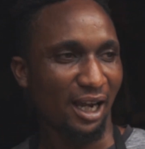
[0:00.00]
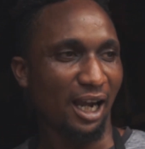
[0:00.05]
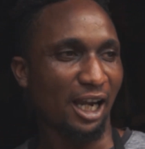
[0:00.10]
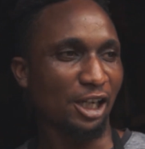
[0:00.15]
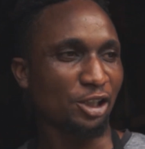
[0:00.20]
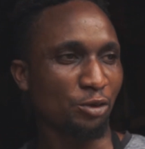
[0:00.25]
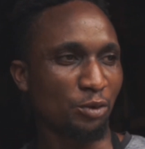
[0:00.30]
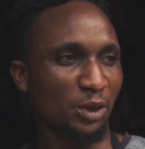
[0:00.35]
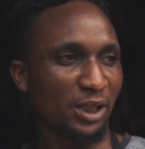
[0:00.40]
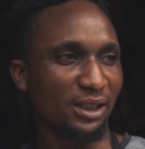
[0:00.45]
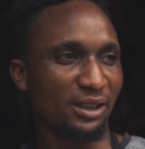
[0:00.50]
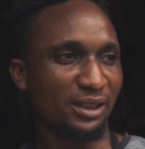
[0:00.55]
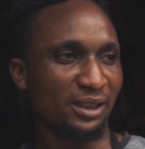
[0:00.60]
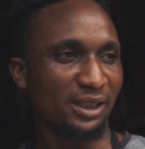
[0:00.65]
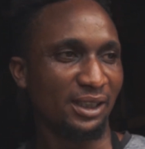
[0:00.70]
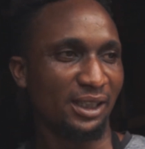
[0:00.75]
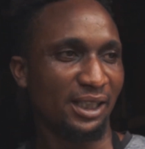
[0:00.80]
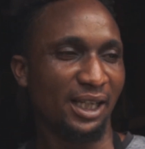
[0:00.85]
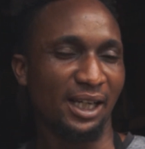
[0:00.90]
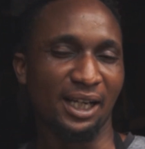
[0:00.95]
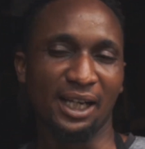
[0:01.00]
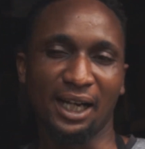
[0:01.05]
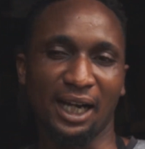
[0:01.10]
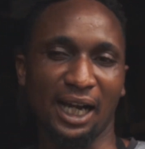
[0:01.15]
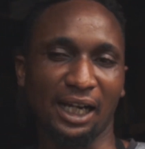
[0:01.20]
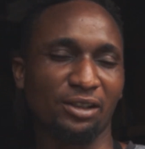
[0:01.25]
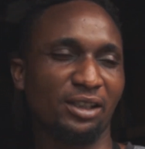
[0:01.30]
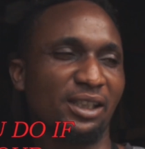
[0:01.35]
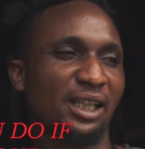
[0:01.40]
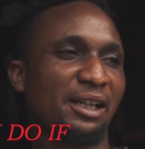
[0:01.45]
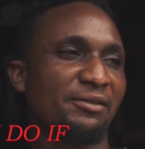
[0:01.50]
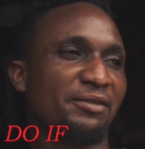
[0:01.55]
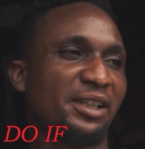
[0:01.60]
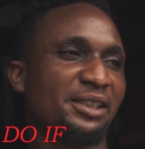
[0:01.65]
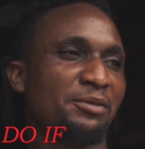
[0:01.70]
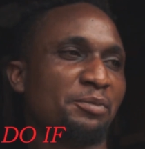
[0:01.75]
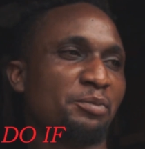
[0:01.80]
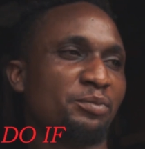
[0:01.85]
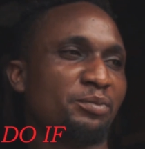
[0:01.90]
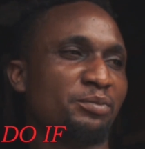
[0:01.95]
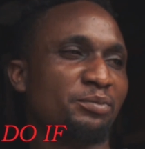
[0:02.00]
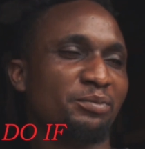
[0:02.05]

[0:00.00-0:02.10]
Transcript: as well, I don't have any